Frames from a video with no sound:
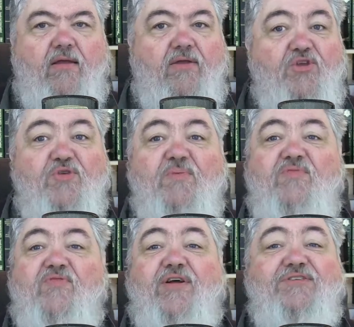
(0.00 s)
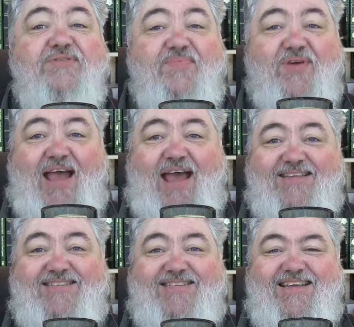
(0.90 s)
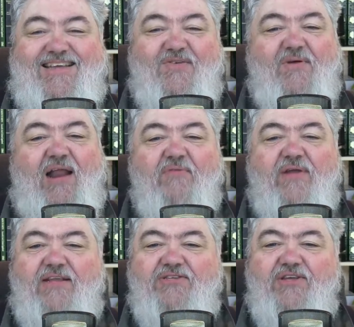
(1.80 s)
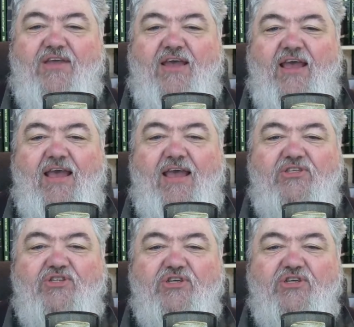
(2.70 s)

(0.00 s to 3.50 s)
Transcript: You'd be very surprised when I read it to you. It's